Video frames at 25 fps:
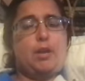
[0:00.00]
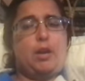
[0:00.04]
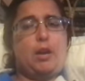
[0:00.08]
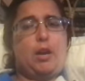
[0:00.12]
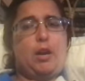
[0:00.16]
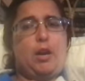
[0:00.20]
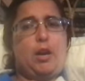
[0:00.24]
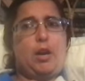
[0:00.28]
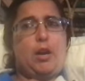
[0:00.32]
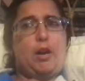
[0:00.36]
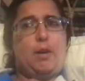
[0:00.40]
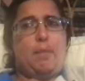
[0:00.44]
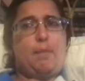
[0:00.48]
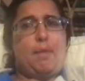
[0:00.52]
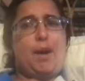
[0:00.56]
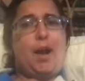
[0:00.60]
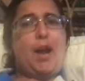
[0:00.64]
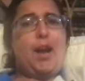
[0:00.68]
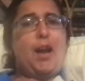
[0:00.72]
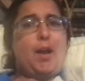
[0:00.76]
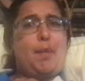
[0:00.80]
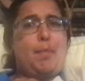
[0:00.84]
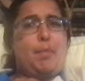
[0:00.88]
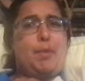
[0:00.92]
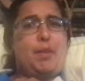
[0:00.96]
um, a
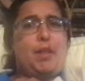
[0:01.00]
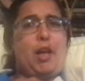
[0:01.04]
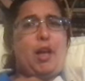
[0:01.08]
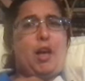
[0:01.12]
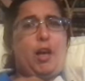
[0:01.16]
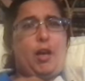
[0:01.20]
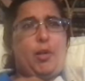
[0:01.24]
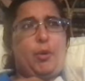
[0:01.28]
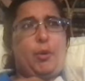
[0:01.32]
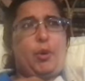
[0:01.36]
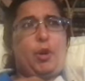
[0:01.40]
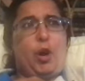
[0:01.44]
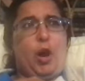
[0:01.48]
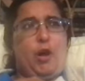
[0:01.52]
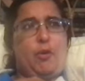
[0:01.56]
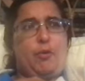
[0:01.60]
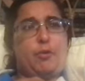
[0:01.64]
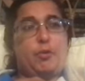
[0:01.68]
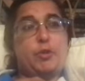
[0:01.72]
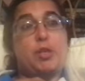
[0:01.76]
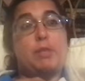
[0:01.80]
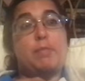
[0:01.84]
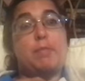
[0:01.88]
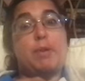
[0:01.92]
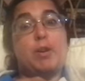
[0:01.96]
couple of other
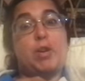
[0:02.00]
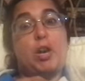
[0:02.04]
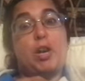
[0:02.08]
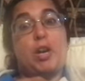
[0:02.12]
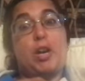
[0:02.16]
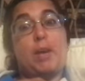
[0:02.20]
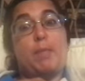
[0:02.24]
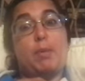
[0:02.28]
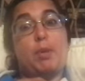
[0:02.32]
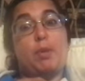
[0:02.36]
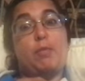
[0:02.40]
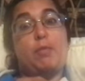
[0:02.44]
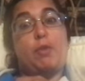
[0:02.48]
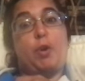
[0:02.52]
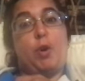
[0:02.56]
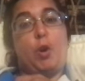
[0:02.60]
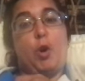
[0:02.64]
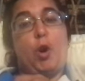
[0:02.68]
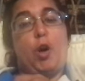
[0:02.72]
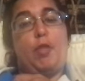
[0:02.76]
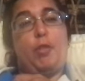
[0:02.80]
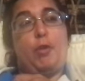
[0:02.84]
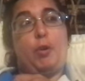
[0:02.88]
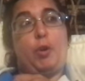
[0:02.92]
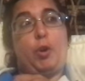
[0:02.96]
authors, a couple of
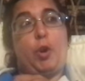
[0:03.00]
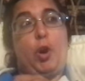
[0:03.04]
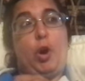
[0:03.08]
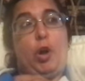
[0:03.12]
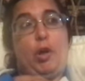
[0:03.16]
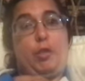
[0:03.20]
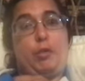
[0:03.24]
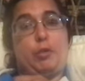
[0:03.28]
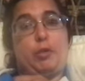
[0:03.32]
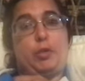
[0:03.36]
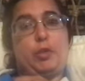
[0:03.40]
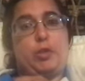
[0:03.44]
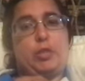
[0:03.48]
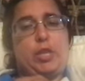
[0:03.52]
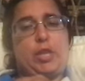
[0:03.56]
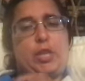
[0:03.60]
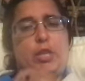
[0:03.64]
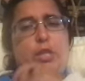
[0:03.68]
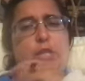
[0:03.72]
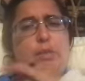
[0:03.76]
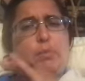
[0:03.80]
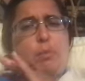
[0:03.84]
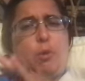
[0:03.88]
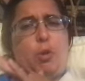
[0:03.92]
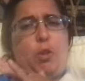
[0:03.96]
other authors, like
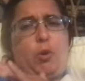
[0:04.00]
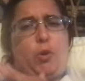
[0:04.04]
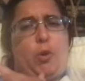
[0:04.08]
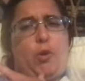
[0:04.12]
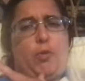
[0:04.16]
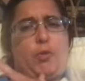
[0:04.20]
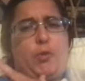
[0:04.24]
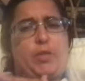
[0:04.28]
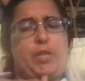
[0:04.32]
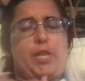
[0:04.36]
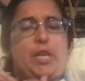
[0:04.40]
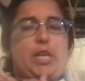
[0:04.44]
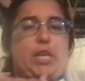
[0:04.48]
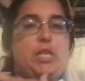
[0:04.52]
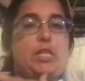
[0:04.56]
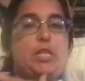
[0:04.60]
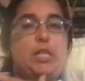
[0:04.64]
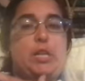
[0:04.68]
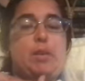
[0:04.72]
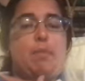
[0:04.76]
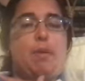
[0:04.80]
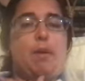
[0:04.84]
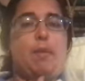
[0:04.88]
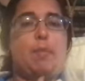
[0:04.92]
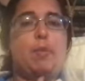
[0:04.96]
smaller authors, like
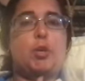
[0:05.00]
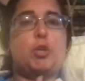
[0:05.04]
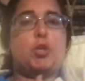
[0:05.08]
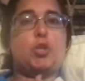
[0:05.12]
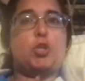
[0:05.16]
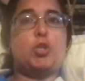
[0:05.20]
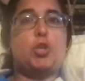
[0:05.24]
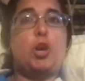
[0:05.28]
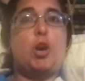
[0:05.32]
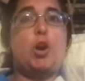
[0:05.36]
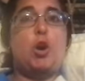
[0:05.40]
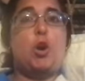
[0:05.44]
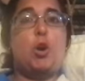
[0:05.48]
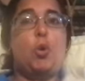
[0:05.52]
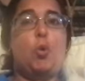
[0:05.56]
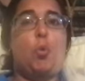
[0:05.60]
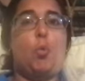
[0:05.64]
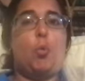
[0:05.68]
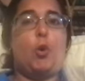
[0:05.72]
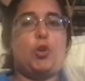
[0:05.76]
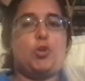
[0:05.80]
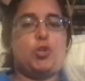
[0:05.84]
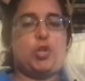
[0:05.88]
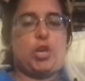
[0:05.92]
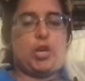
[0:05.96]
indie published,
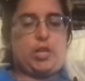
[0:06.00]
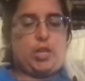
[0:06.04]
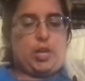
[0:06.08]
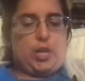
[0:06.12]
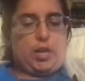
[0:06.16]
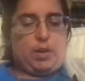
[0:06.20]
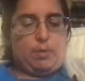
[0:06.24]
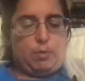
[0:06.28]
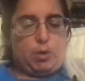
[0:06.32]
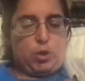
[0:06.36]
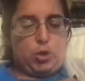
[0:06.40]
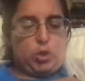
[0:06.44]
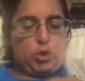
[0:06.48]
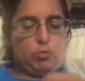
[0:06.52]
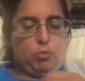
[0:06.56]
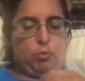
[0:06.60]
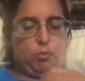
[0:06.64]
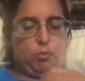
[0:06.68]
which I think I'm going to do a